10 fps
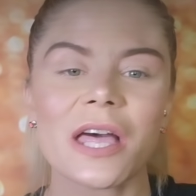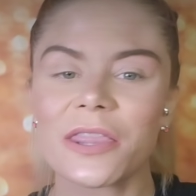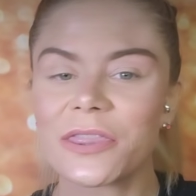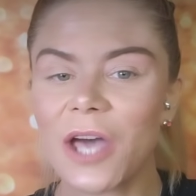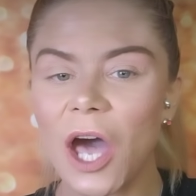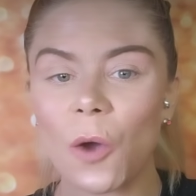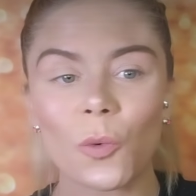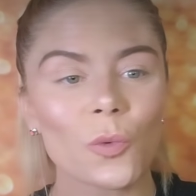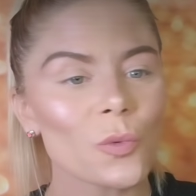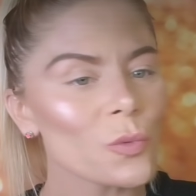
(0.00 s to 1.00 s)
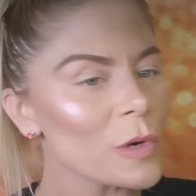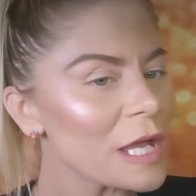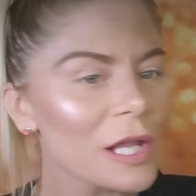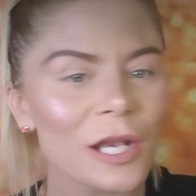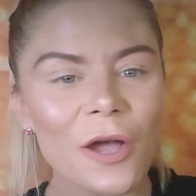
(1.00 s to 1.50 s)
the
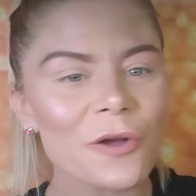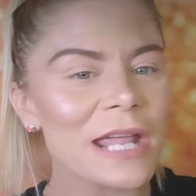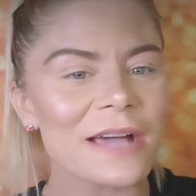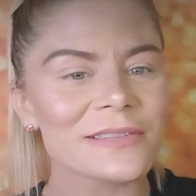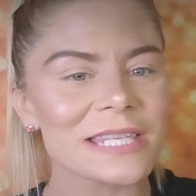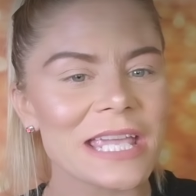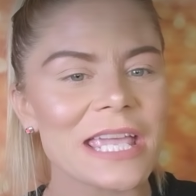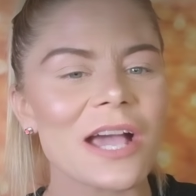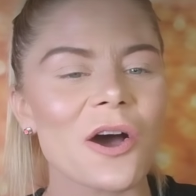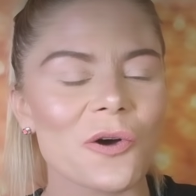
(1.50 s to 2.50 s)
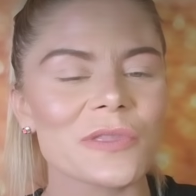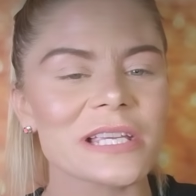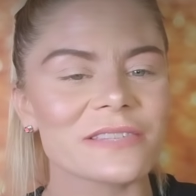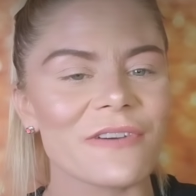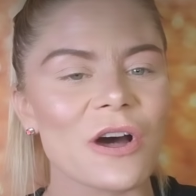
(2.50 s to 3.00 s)
real lowdown tea on
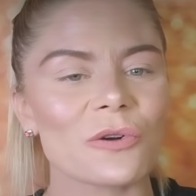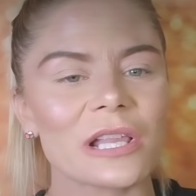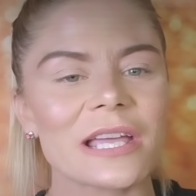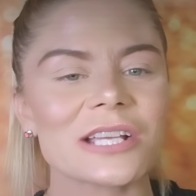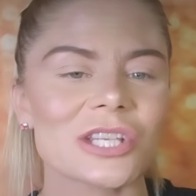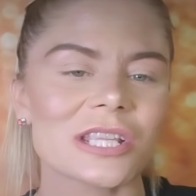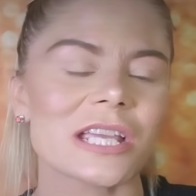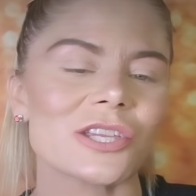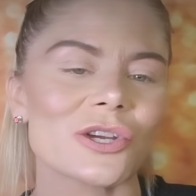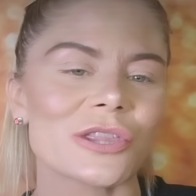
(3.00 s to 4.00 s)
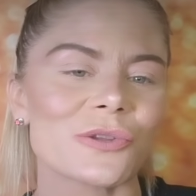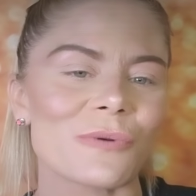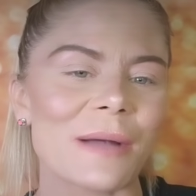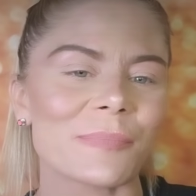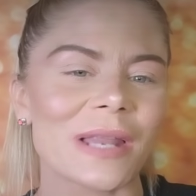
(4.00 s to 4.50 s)
this vault collection, then you're in the
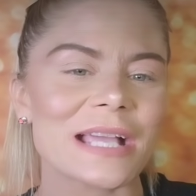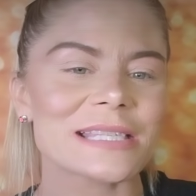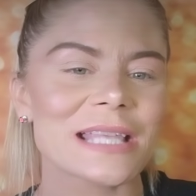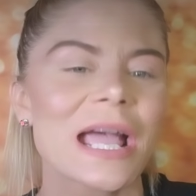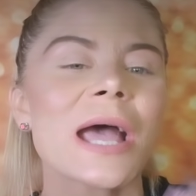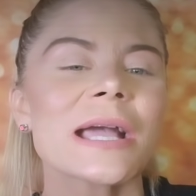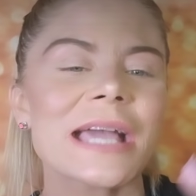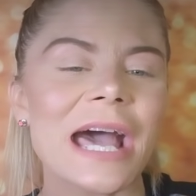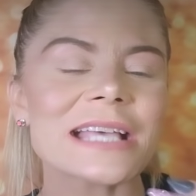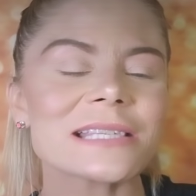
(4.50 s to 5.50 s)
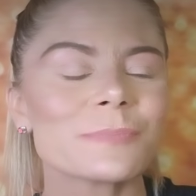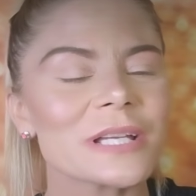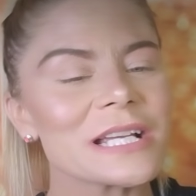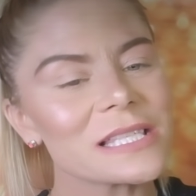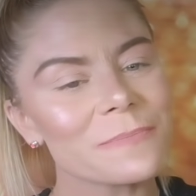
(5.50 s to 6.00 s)
right place. Guys,
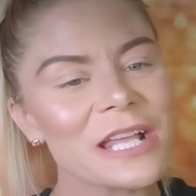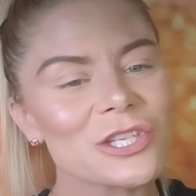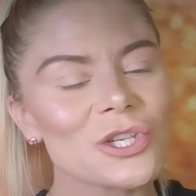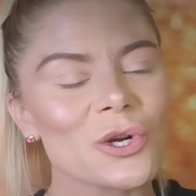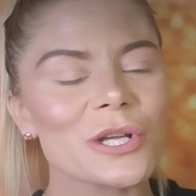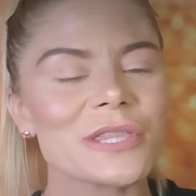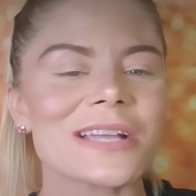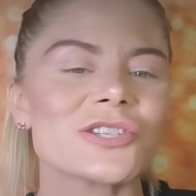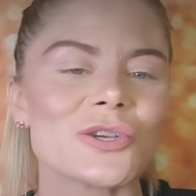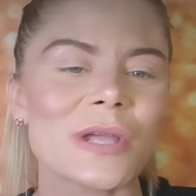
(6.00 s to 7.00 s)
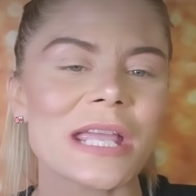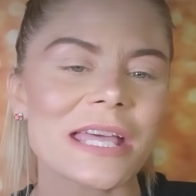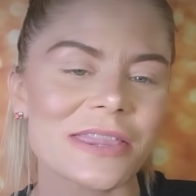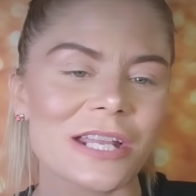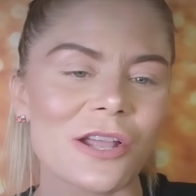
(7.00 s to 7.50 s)
please make sure that you hit
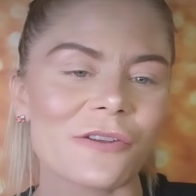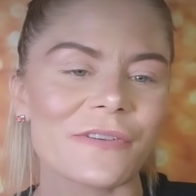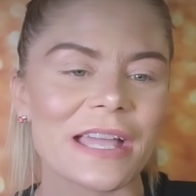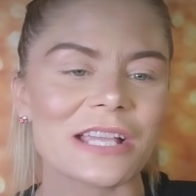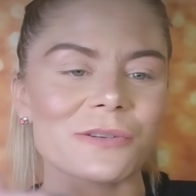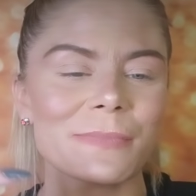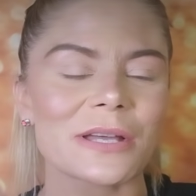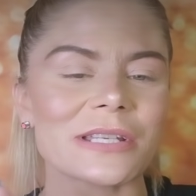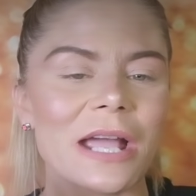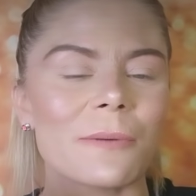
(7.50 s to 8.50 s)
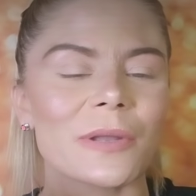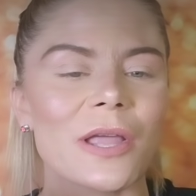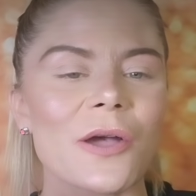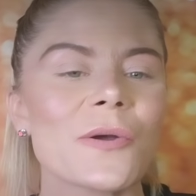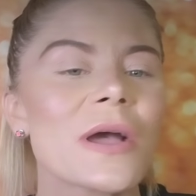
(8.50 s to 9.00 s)
the notification bell down
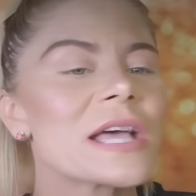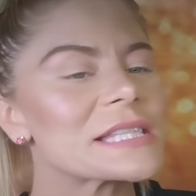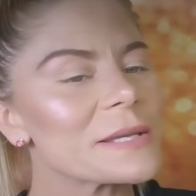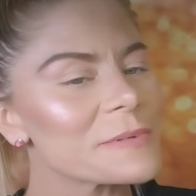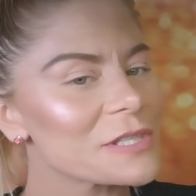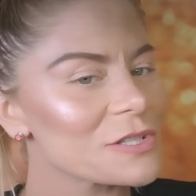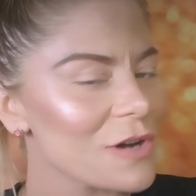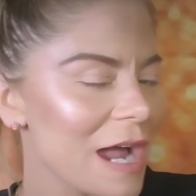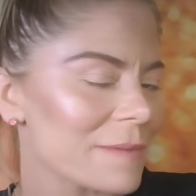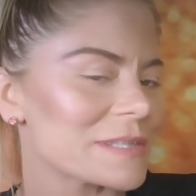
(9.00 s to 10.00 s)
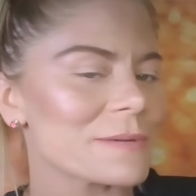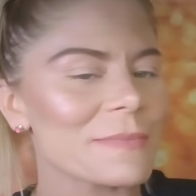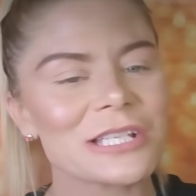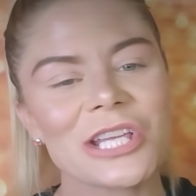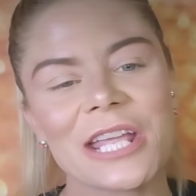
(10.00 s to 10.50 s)
below, subscribe to my
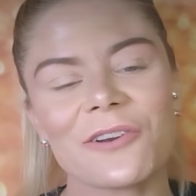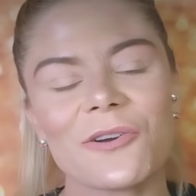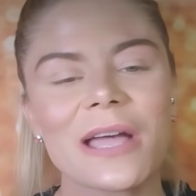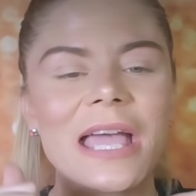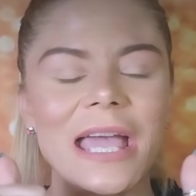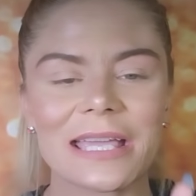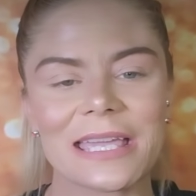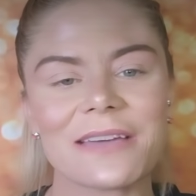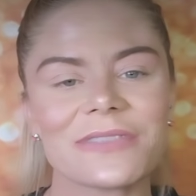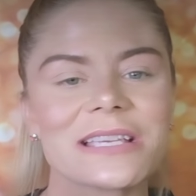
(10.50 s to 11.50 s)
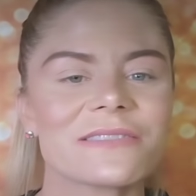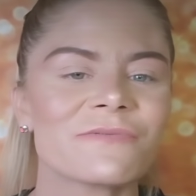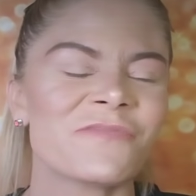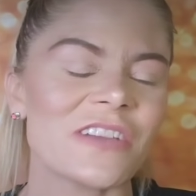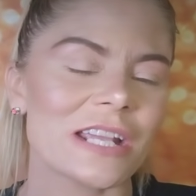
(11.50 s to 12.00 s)
channel, and give this
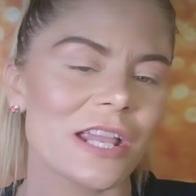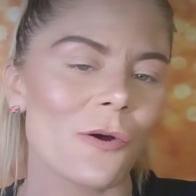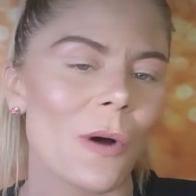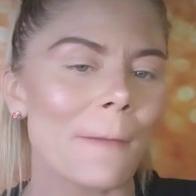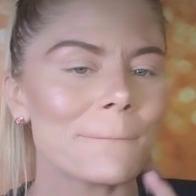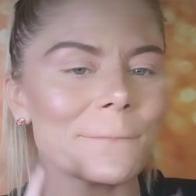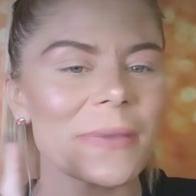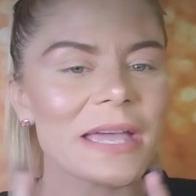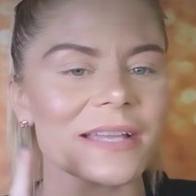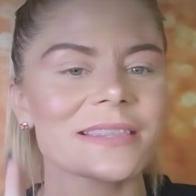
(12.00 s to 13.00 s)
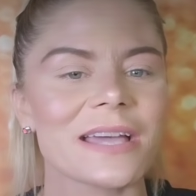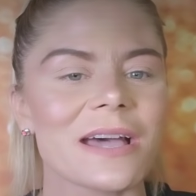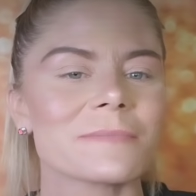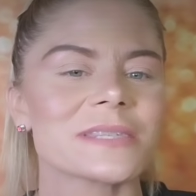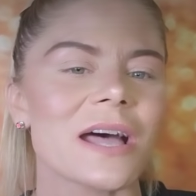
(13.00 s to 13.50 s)
video a big
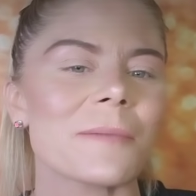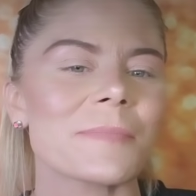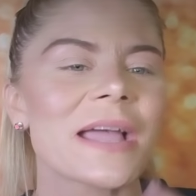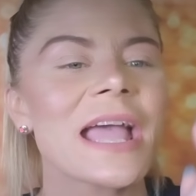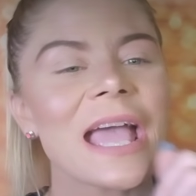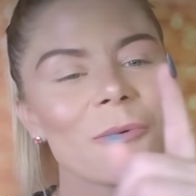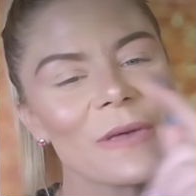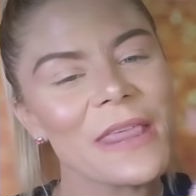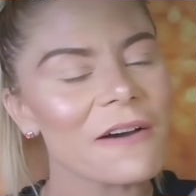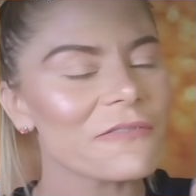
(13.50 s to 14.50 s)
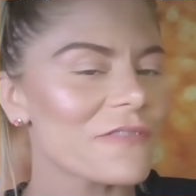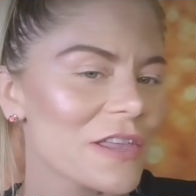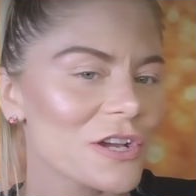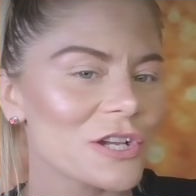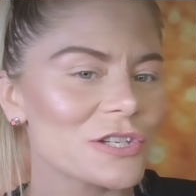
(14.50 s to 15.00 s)
thumbs up. And without
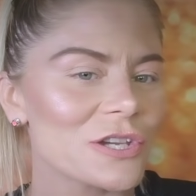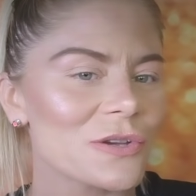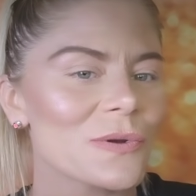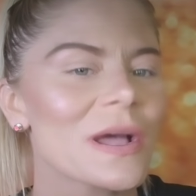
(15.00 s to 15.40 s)
further ado,